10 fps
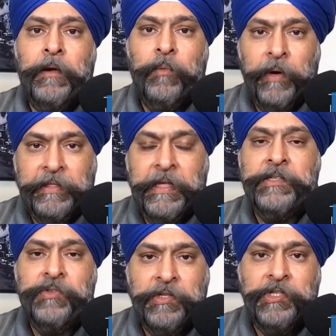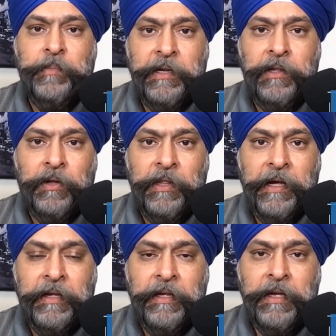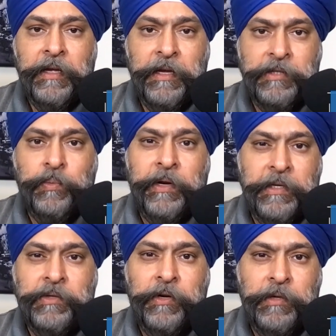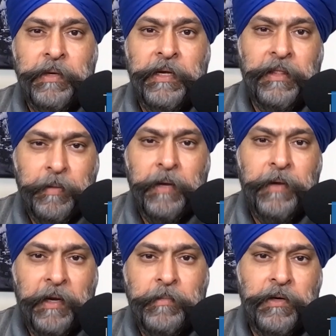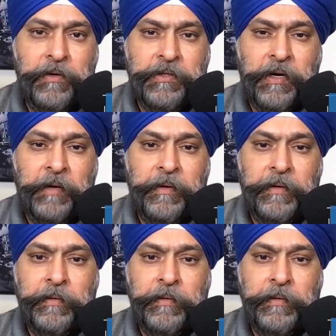what that structure might look like is what is going to be in the PPM that you're describing.